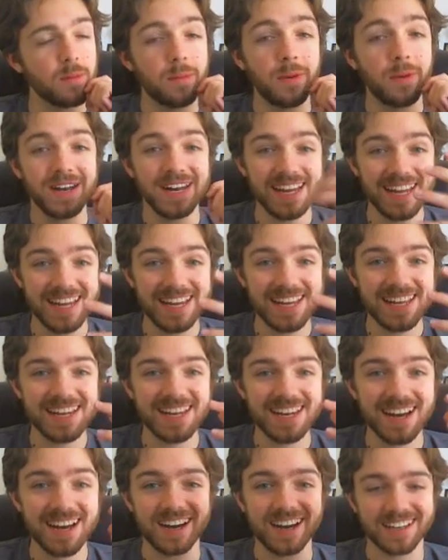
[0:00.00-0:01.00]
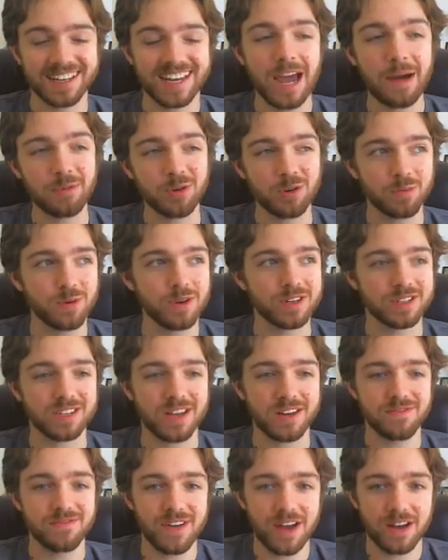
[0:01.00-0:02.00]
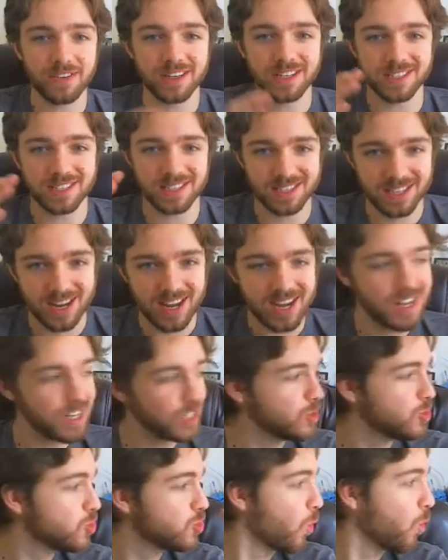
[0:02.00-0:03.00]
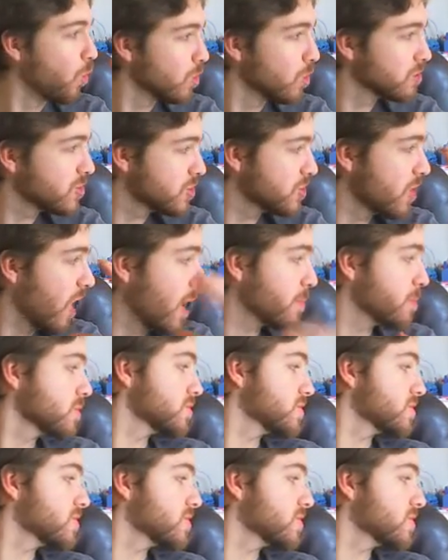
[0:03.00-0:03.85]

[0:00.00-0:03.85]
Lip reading: But in Capitol Books, I found this door-stopper